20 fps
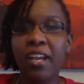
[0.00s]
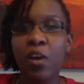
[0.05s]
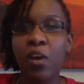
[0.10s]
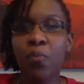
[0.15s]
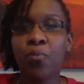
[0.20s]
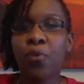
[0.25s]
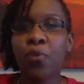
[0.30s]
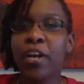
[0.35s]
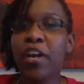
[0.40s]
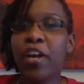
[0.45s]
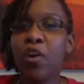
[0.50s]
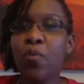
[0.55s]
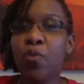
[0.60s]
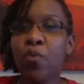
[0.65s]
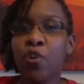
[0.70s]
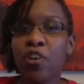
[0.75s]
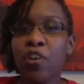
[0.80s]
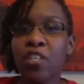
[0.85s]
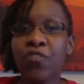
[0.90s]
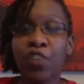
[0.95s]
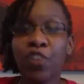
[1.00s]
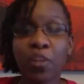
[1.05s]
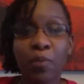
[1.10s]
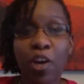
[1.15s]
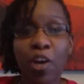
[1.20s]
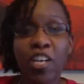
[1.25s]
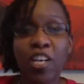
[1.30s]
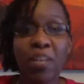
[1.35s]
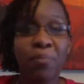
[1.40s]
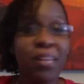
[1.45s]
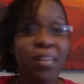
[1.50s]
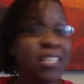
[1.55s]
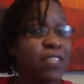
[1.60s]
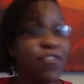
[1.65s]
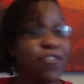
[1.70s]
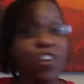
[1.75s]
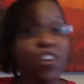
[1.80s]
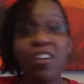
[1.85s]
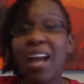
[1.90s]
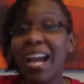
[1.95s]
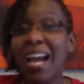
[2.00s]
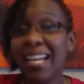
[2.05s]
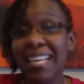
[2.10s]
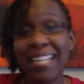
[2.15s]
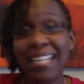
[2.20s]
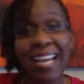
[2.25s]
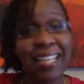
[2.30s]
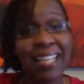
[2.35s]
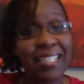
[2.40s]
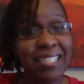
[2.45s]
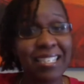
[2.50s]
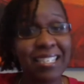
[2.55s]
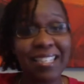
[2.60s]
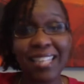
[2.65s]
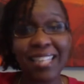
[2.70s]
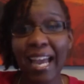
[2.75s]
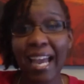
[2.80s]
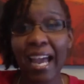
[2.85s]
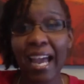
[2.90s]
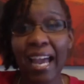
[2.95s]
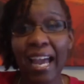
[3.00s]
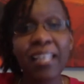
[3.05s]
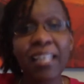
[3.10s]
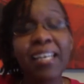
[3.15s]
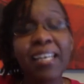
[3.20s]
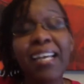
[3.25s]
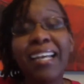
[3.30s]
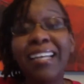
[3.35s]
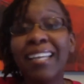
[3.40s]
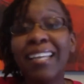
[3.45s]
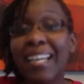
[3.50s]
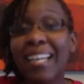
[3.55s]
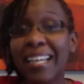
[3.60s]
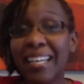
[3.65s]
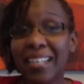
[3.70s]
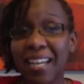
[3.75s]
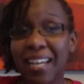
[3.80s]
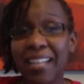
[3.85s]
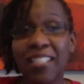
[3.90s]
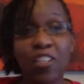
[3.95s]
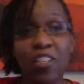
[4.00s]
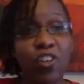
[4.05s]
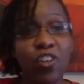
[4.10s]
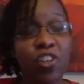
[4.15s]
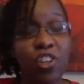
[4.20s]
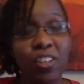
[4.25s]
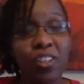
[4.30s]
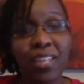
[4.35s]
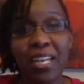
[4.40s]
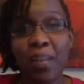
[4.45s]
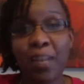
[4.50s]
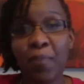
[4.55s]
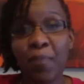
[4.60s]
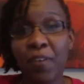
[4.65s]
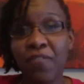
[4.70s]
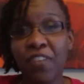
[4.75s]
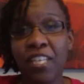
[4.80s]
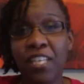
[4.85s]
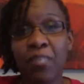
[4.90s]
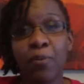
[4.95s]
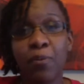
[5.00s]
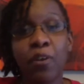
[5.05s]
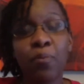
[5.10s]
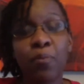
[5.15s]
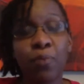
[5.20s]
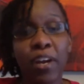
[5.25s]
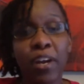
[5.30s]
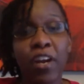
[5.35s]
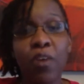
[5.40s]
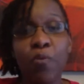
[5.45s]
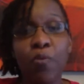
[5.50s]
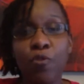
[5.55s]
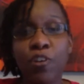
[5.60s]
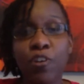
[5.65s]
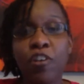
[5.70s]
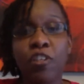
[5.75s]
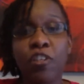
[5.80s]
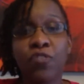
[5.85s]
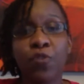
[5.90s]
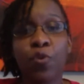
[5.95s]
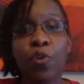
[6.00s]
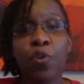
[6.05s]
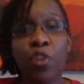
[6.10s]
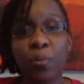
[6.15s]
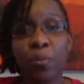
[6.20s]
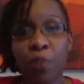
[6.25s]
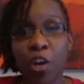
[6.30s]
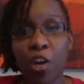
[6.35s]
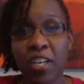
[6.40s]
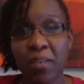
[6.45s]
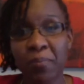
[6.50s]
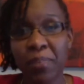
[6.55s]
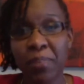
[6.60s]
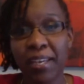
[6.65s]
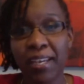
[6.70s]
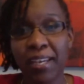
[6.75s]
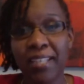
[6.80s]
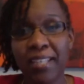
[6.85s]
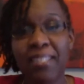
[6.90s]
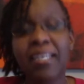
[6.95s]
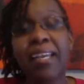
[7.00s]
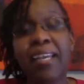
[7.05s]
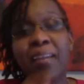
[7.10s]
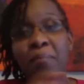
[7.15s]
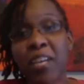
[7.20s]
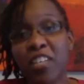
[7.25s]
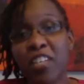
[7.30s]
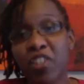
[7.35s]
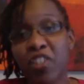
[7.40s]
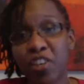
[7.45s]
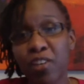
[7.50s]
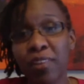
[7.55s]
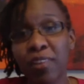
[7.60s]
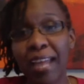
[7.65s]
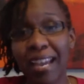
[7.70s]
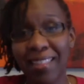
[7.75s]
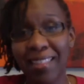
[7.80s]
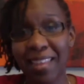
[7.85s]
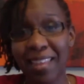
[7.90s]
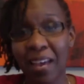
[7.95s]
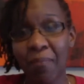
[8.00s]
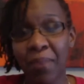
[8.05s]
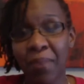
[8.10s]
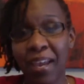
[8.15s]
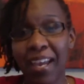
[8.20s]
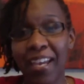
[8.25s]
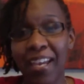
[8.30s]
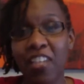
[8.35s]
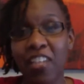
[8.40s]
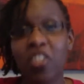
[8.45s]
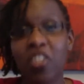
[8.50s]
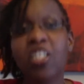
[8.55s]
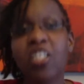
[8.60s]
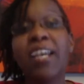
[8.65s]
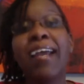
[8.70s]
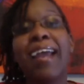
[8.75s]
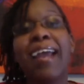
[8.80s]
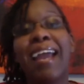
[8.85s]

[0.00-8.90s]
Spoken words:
Prayer Warriors for the Marketplace. If you're not connected to that, get connected. You can look that up on Facebook, Prayer Warriors for the Marketplace. Make sure you like that page.